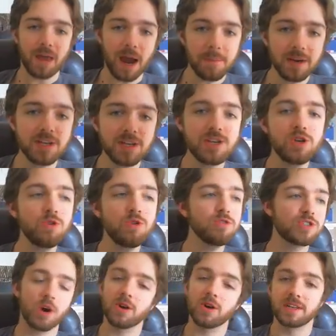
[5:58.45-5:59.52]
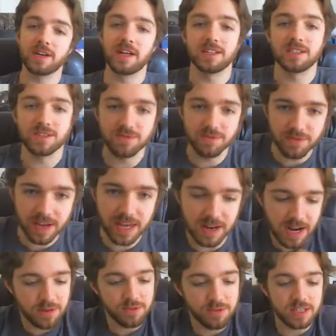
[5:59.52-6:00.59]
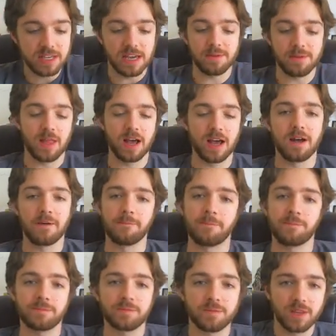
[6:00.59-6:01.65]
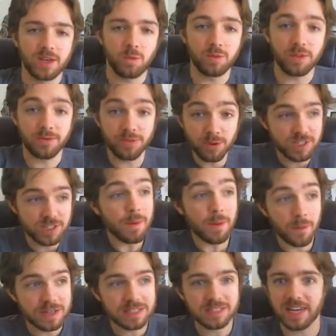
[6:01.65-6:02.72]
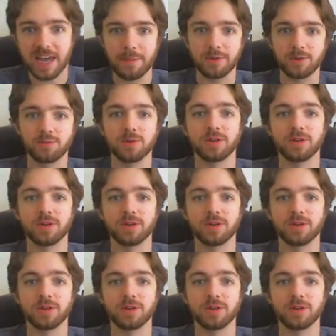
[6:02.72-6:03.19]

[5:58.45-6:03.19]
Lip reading: I'm a huge Harlan Ellison fan, I really am. The first time I went to Capitol